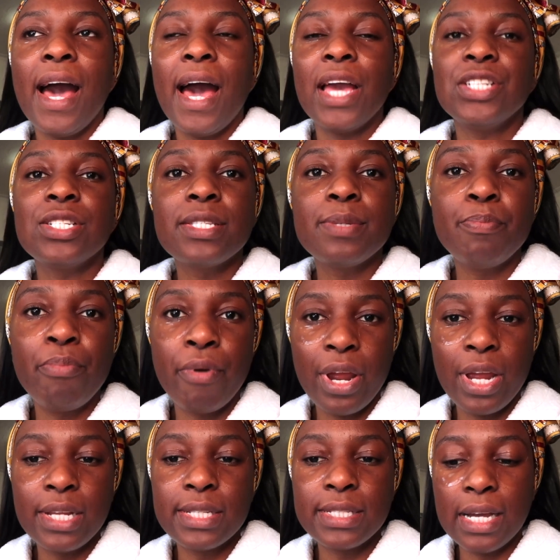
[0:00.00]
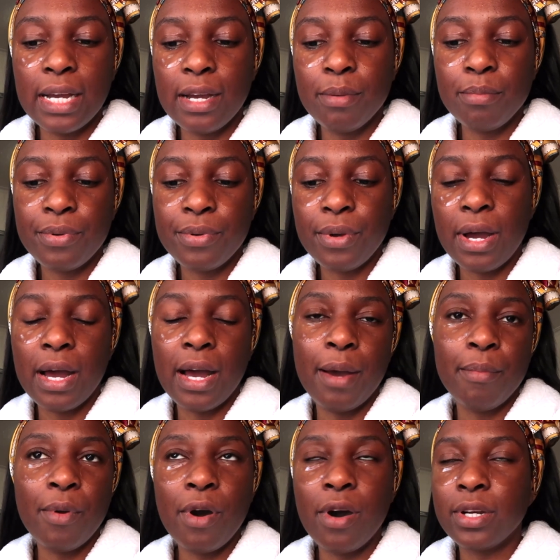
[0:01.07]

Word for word: I just brain dump um,